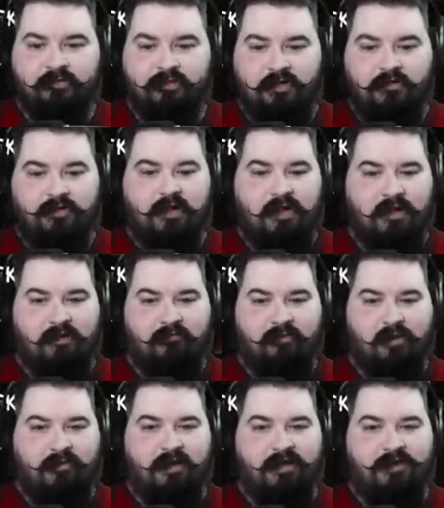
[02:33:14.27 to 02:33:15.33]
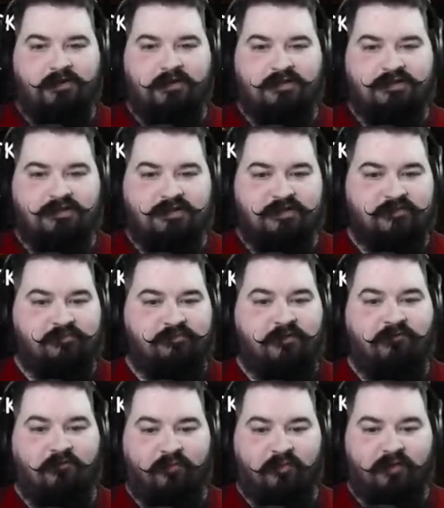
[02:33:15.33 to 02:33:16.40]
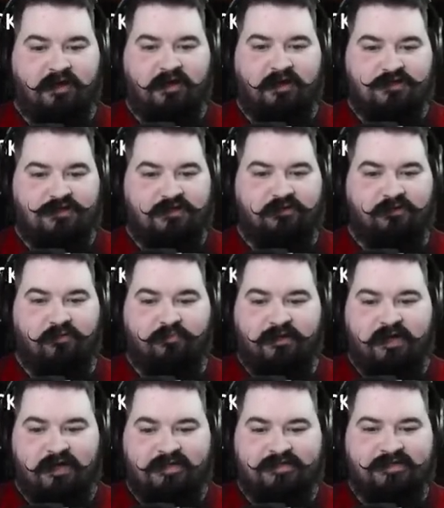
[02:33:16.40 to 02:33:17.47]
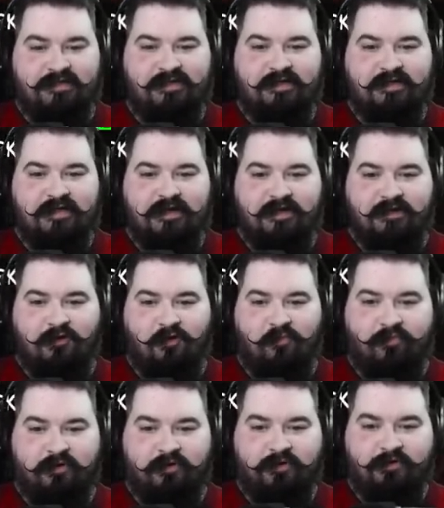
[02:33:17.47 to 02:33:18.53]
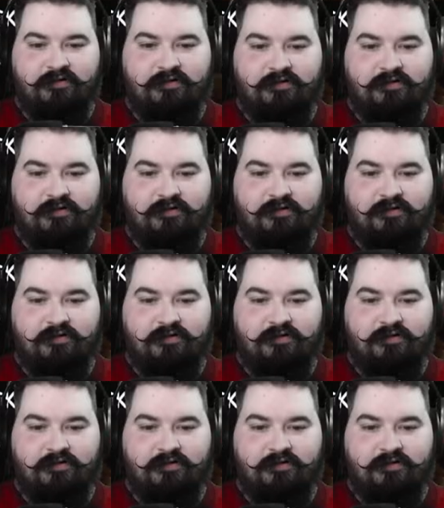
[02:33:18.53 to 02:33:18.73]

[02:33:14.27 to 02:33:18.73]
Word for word: Okay, maybe I do need to just give him a Giga Shield or PS in the opener.